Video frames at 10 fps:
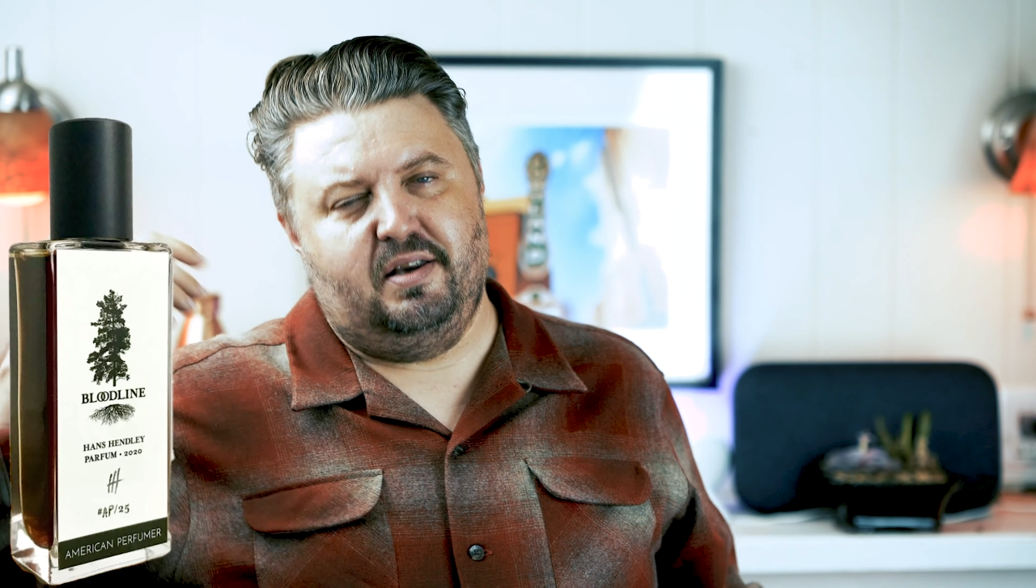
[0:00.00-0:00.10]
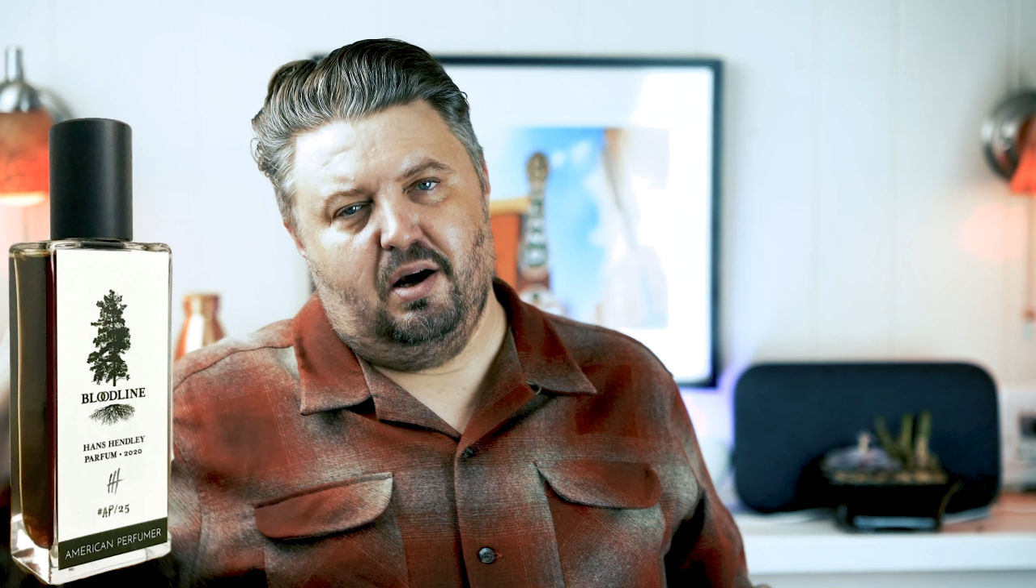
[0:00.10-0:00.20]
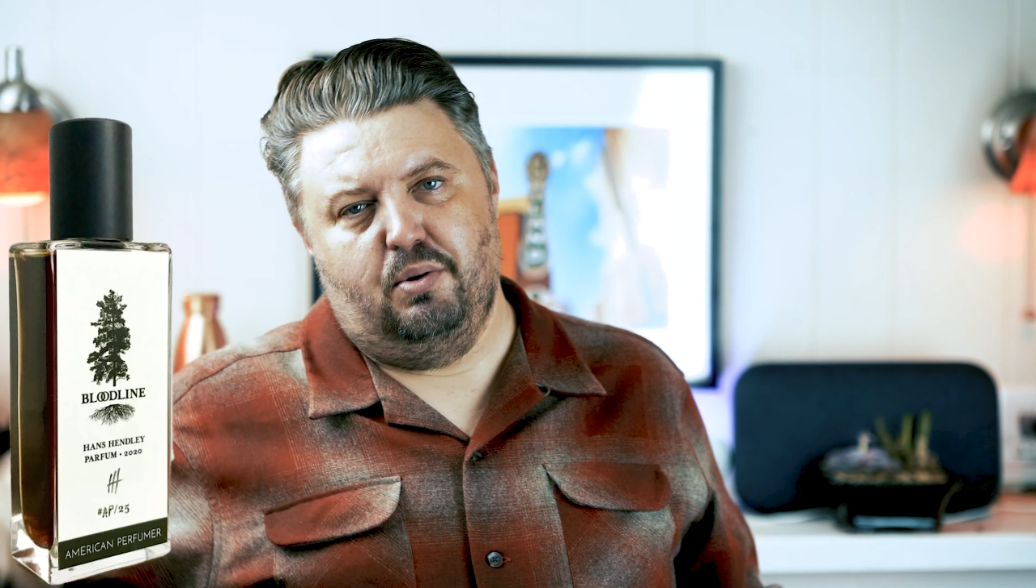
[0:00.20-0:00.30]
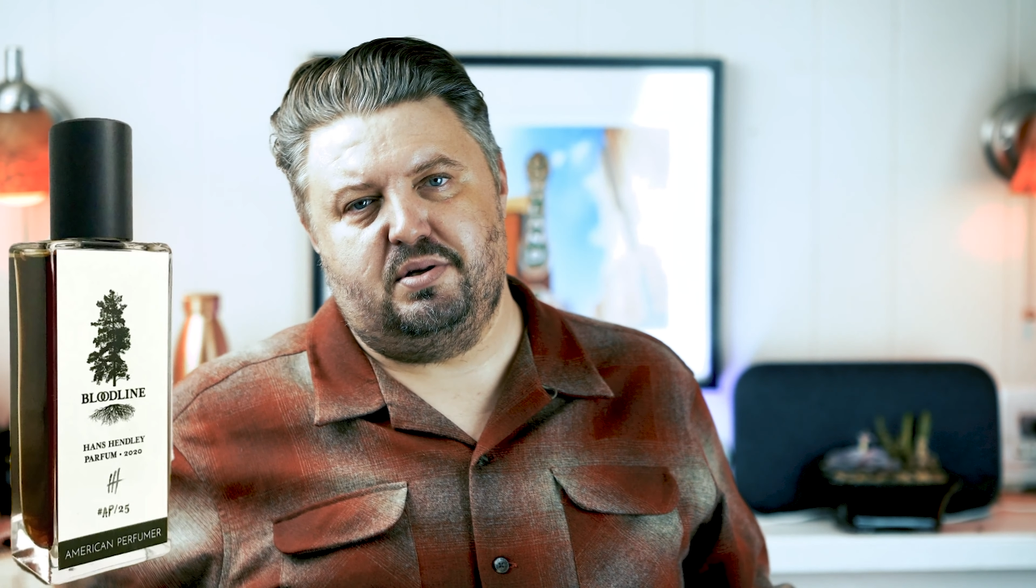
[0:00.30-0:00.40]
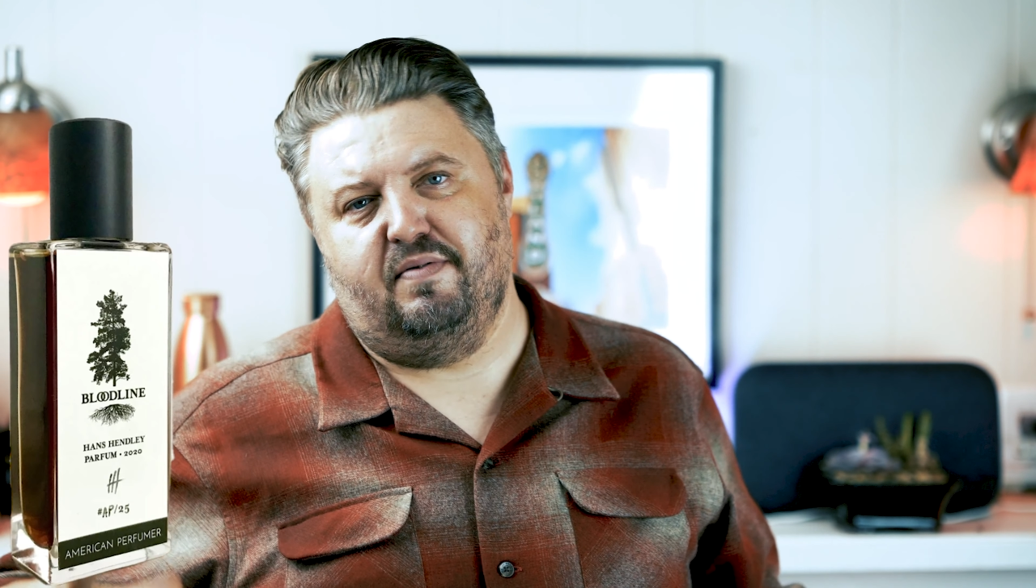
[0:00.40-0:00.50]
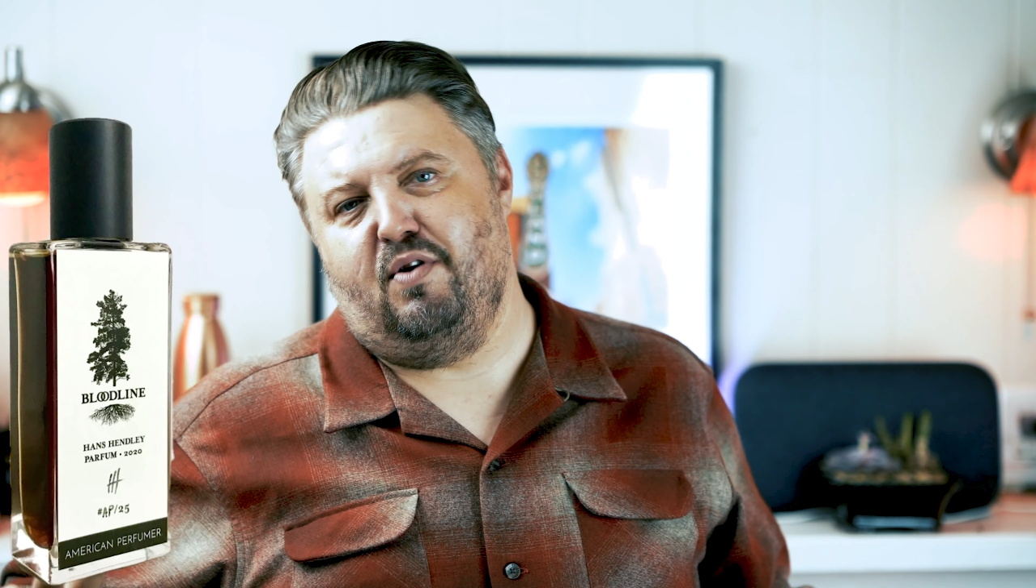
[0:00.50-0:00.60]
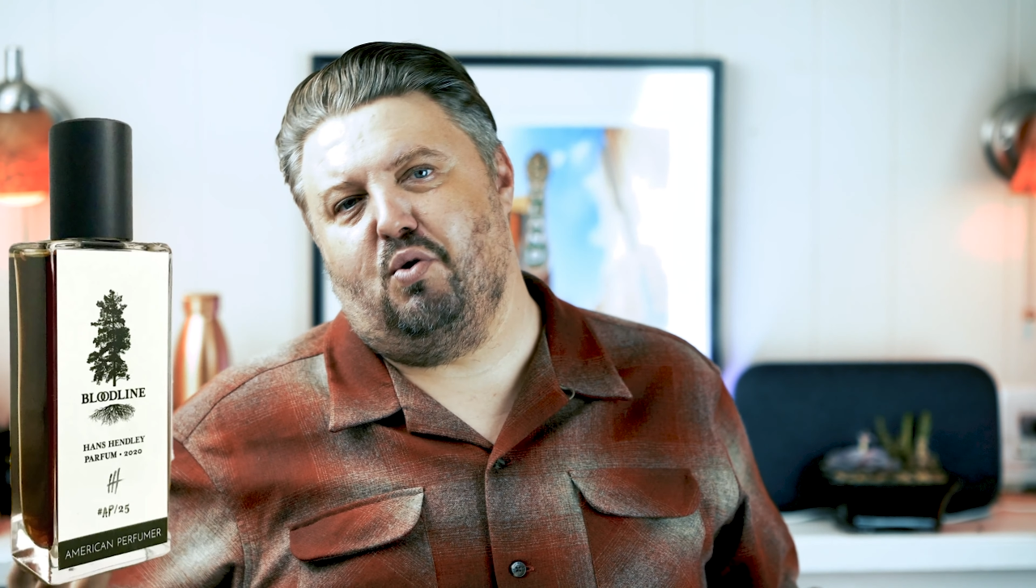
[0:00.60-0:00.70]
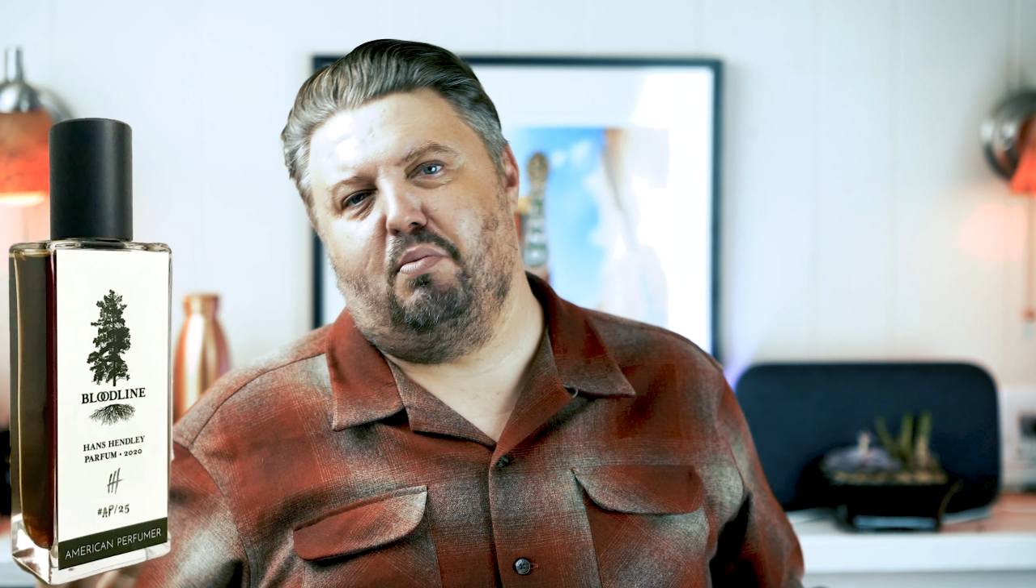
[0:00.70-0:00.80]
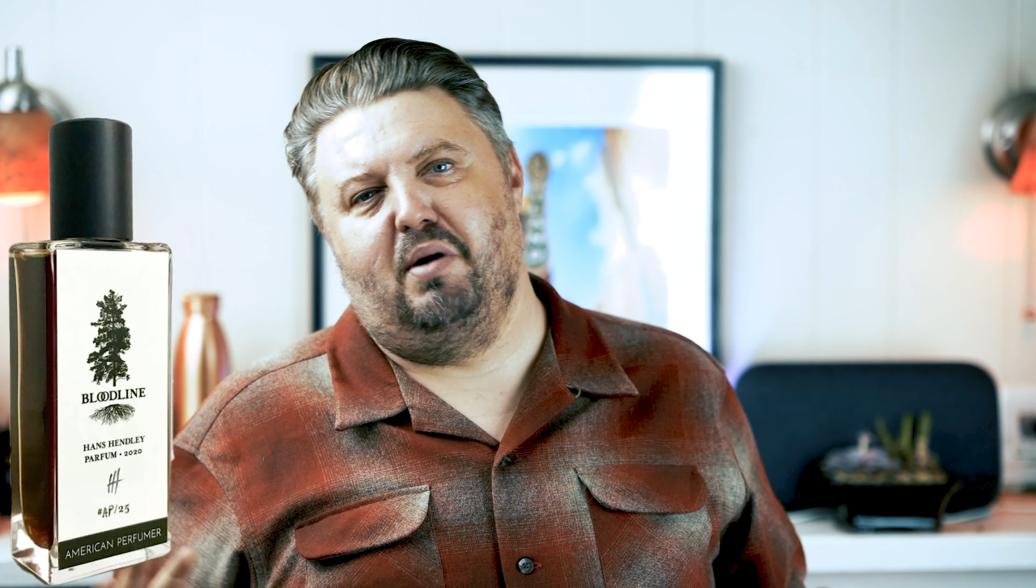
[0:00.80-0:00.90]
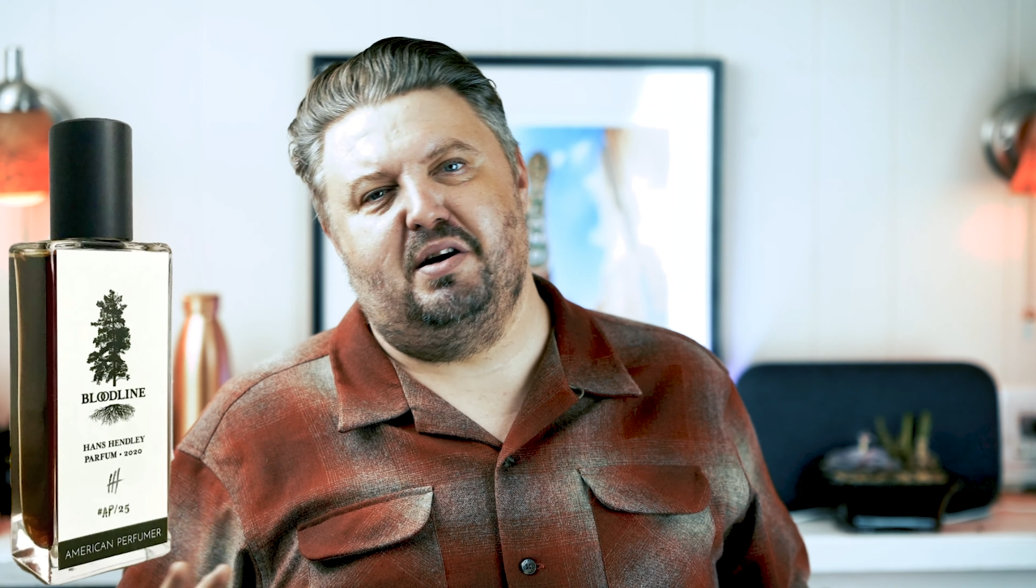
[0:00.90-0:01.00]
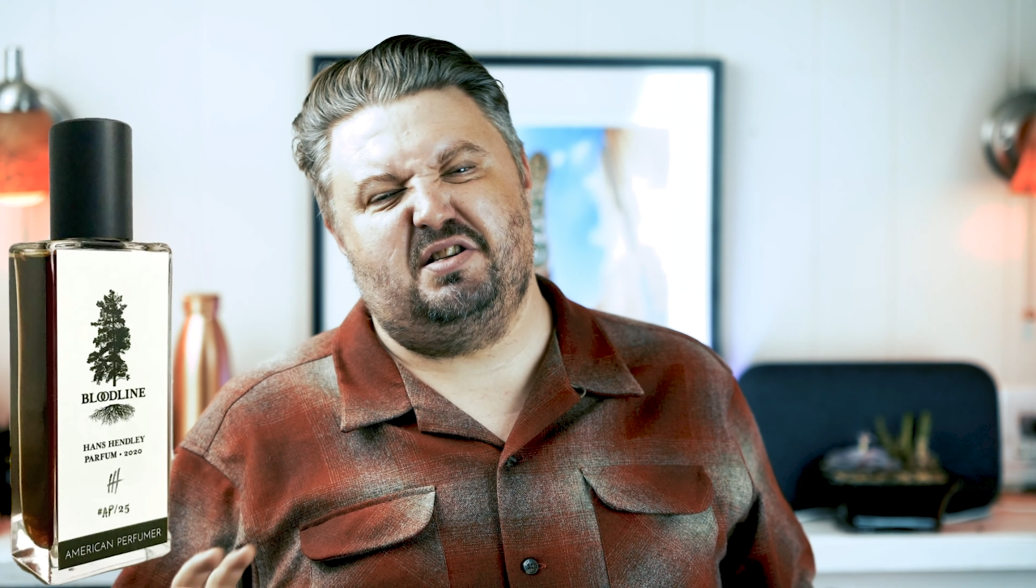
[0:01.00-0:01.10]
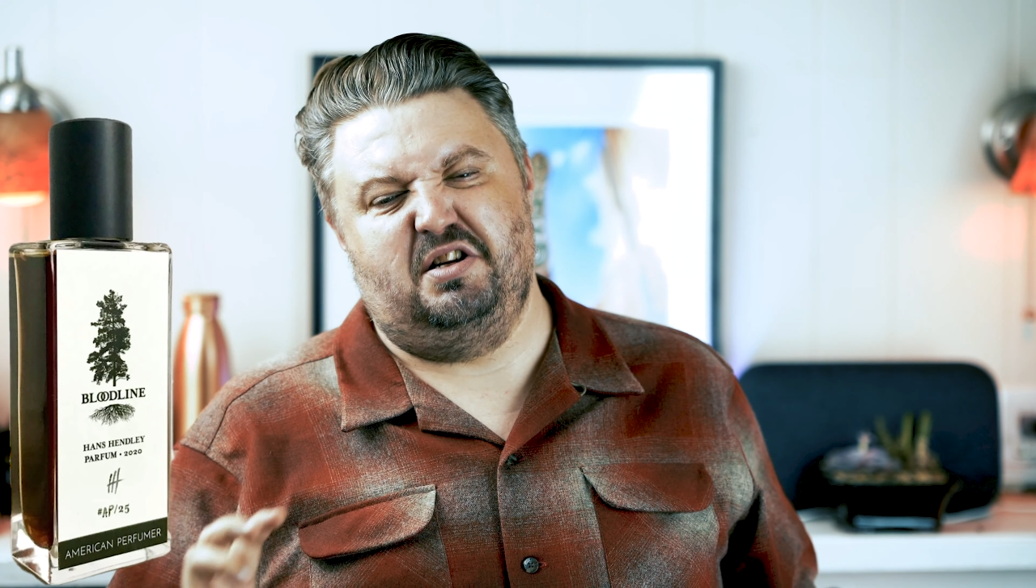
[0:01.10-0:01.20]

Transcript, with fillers: dose of oak moss